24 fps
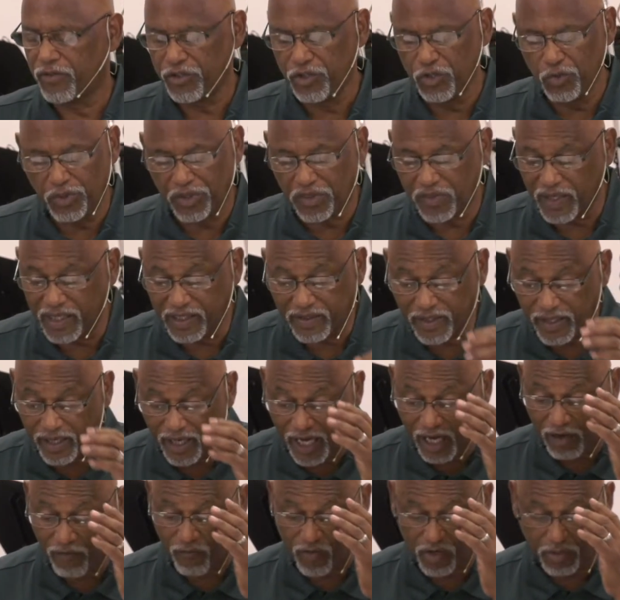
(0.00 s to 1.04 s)
You would think that
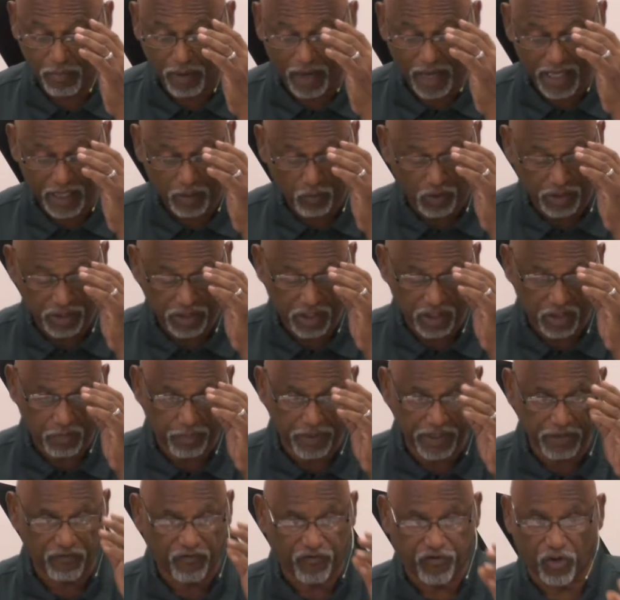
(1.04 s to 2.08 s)
everybody would
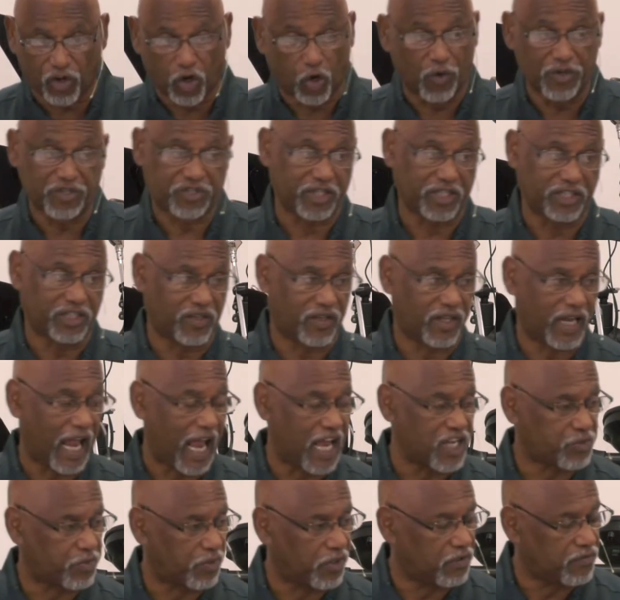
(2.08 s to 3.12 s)
just be flourishing to the
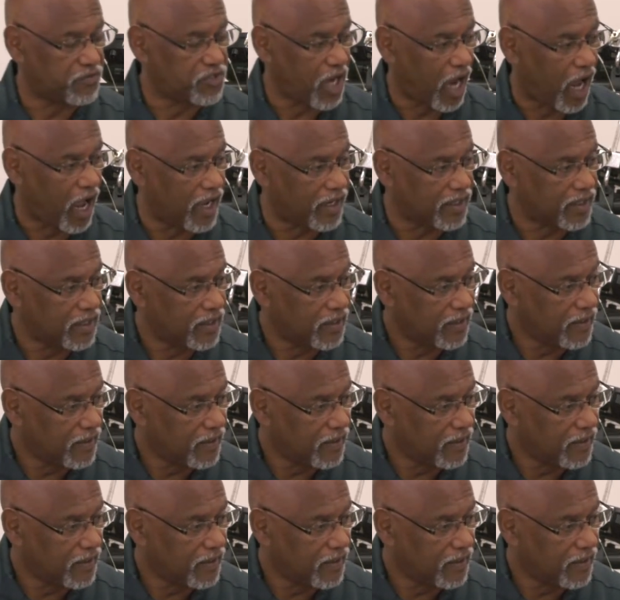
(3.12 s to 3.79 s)
Gospel of John,